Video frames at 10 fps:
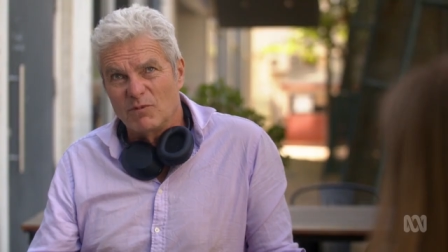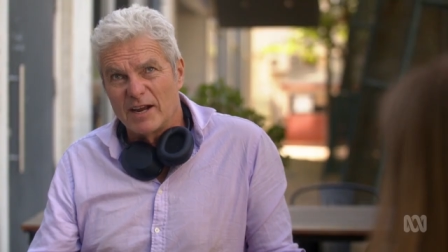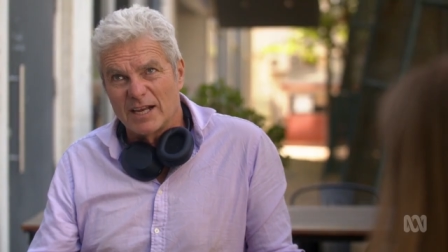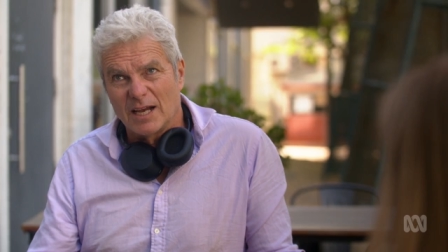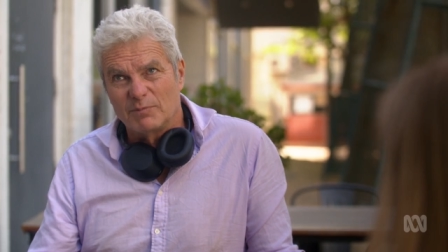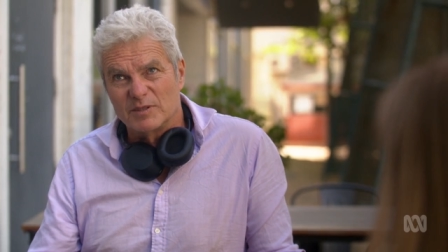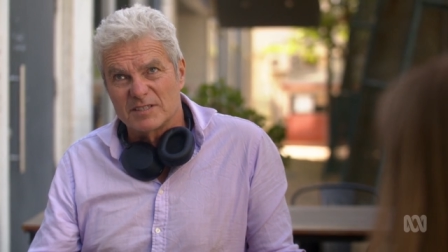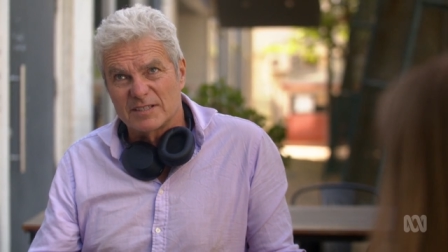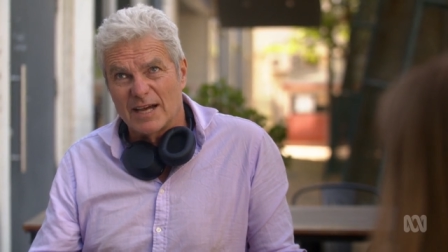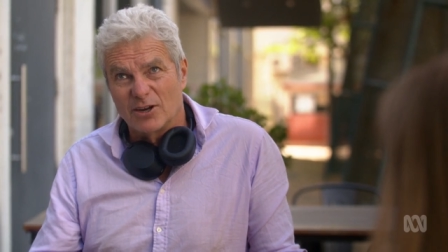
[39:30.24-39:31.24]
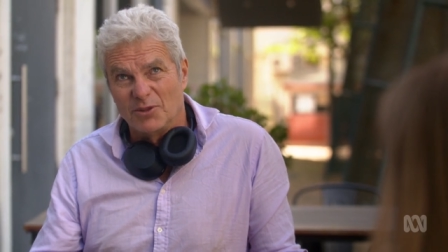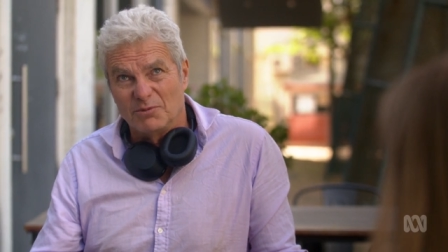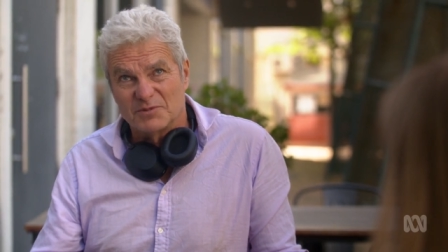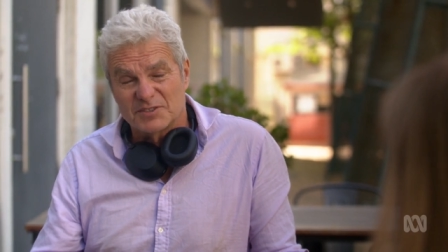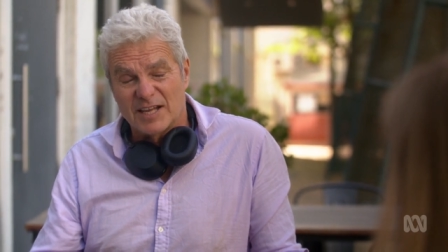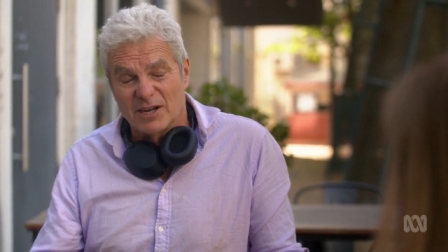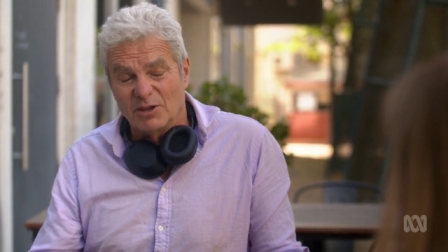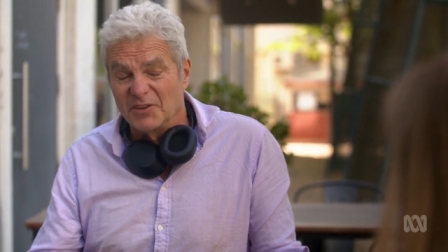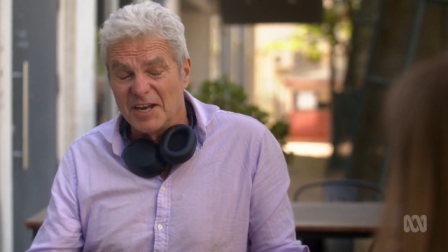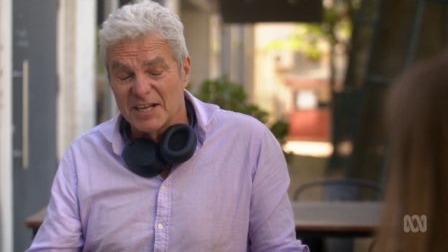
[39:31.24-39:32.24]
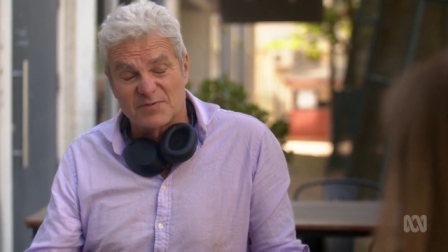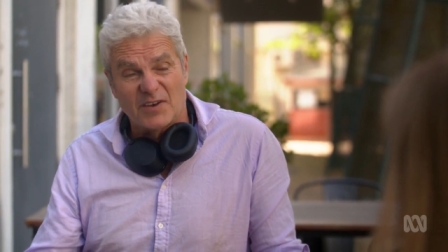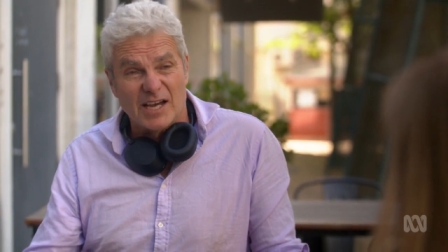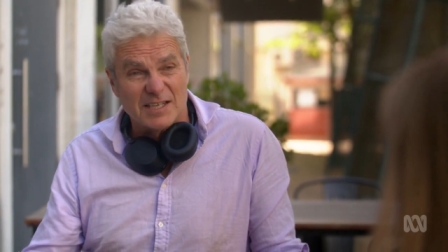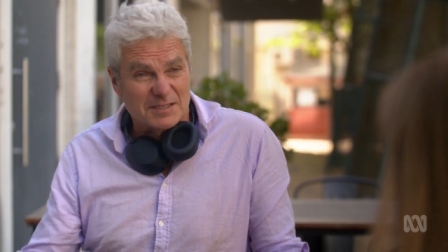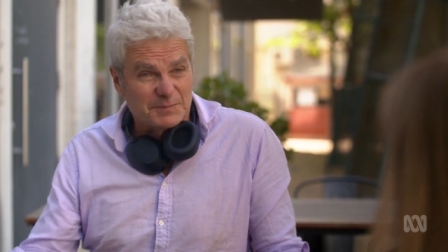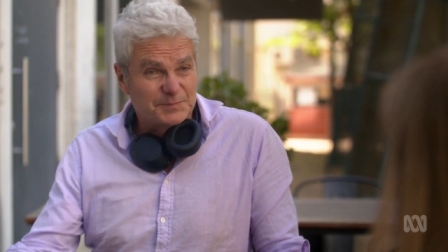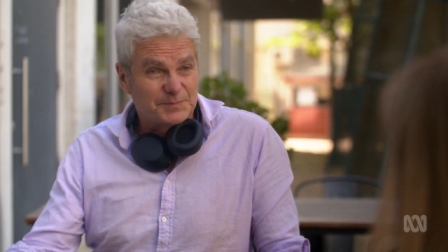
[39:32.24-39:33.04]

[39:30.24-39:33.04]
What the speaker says: wake up and start on the next phase.